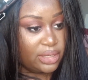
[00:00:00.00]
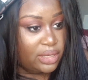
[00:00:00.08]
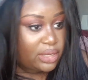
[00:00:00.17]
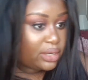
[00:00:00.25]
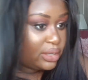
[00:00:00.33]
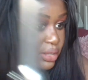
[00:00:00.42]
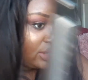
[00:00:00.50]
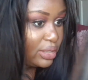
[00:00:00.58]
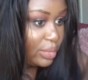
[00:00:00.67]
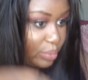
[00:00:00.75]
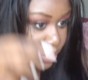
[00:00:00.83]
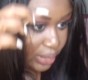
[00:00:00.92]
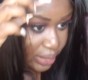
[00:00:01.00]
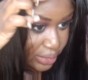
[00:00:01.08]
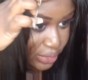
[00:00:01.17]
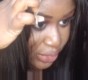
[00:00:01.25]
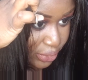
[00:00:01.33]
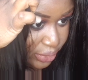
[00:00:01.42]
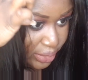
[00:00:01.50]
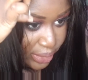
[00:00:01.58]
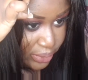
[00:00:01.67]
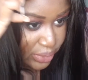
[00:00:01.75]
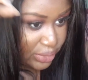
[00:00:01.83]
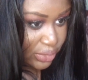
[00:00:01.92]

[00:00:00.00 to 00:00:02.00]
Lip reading: gonna completely secure it down.